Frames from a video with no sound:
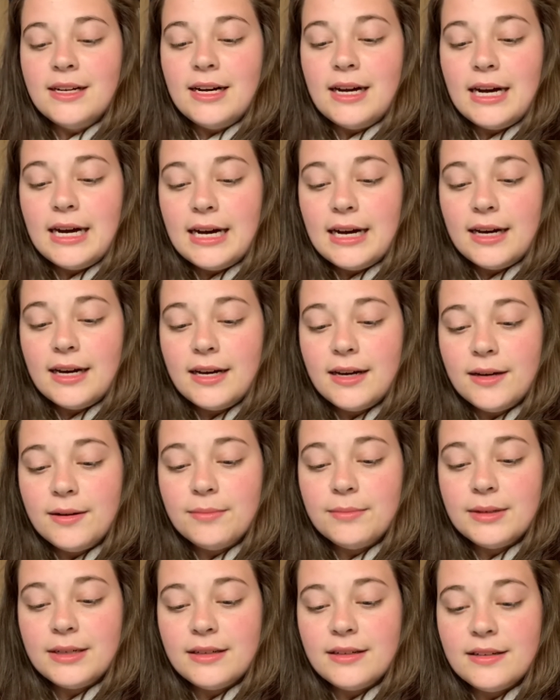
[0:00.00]

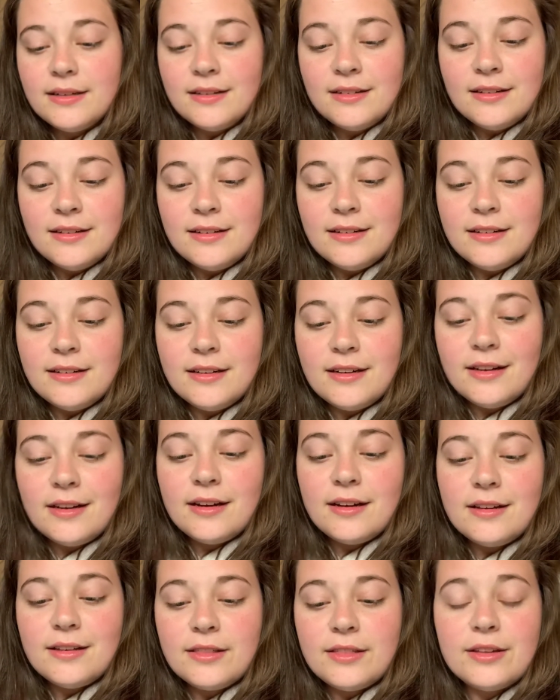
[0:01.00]

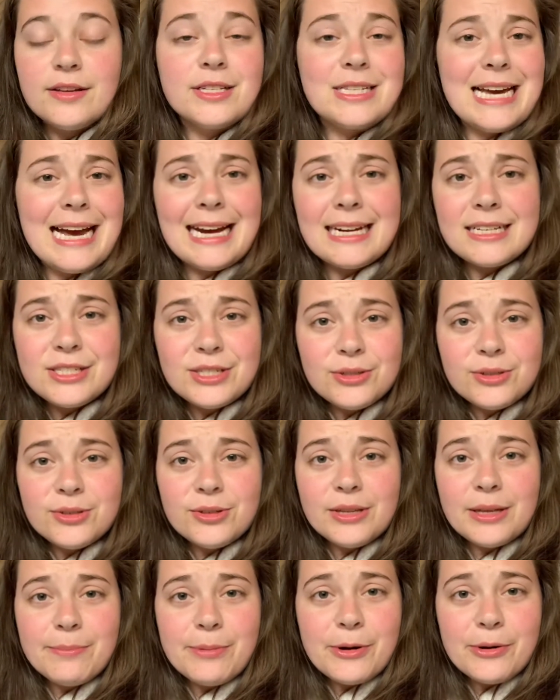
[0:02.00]
The tattoo
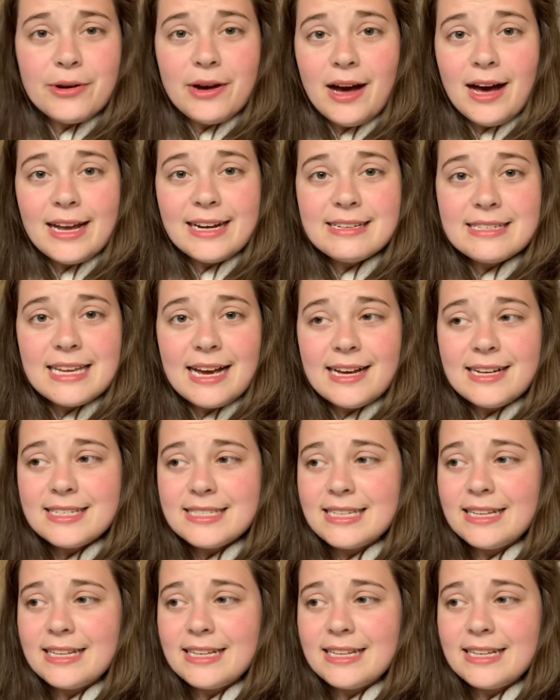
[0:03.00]
that Pocahontas has,